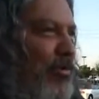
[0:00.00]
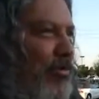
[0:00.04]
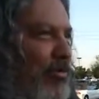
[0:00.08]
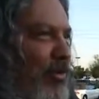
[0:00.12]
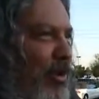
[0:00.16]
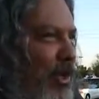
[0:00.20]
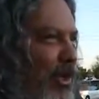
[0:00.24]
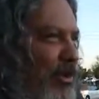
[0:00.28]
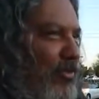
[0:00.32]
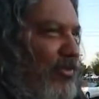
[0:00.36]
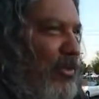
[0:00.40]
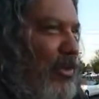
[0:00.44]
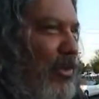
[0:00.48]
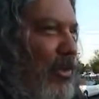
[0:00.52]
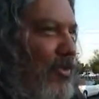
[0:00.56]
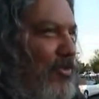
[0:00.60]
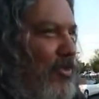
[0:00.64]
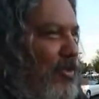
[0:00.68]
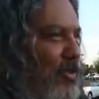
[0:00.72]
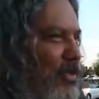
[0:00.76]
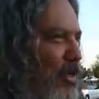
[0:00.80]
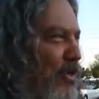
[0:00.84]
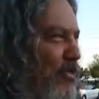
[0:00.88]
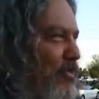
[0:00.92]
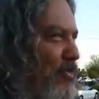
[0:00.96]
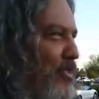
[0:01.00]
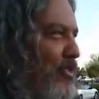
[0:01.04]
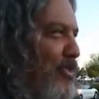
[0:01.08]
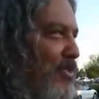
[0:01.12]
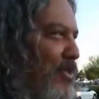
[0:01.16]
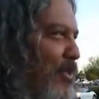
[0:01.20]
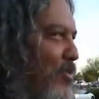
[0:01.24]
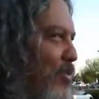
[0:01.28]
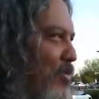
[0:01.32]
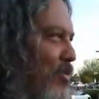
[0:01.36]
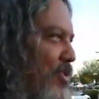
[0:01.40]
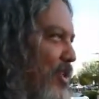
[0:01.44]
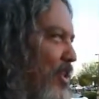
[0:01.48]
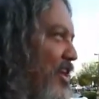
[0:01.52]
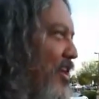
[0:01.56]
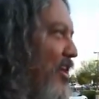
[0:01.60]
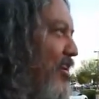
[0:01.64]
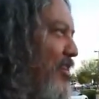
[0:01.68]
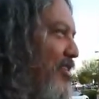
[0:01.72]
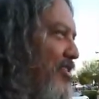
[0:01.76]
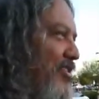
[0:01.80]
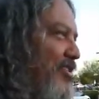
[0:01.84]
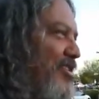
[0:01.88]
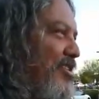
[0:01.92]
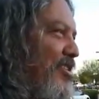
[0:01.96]
a fan of Enough's Enough since I was a
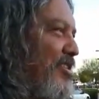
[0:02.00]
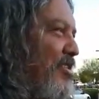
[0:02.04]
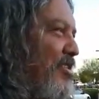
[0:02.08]
kid. So.